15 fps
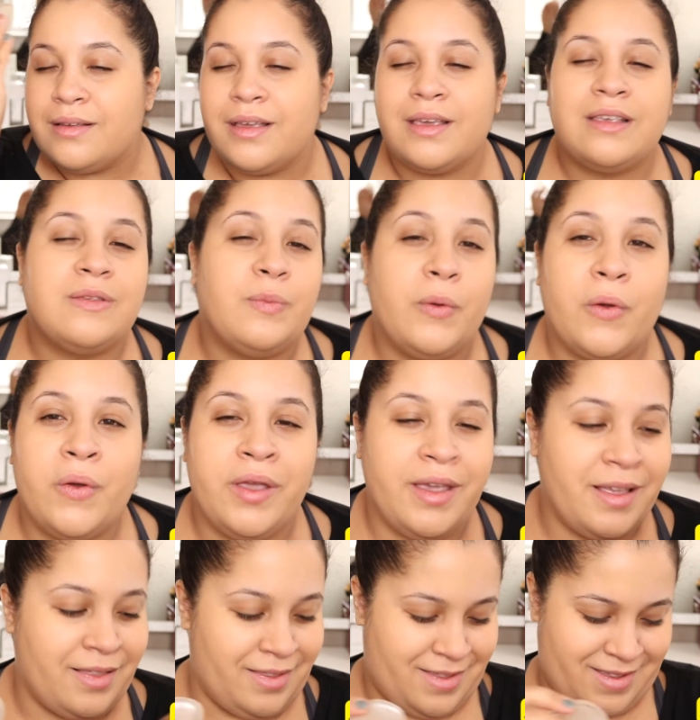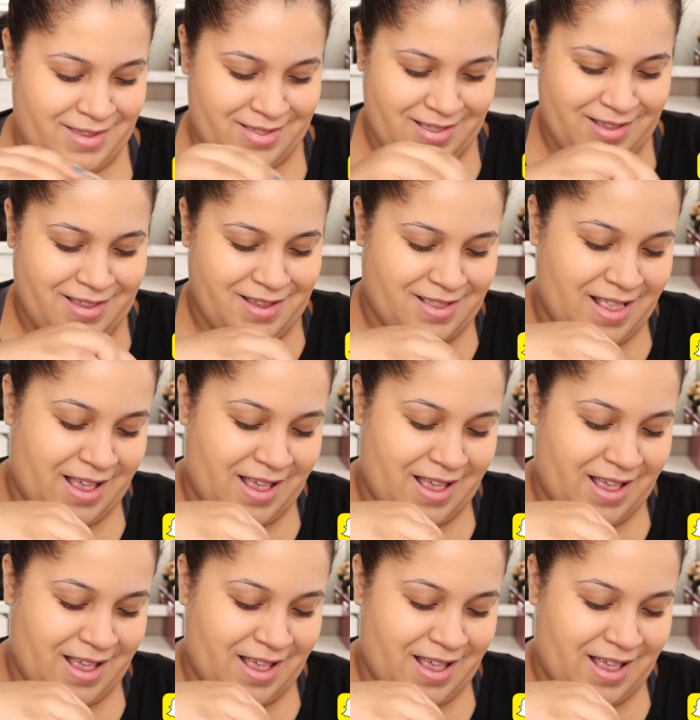experience. This is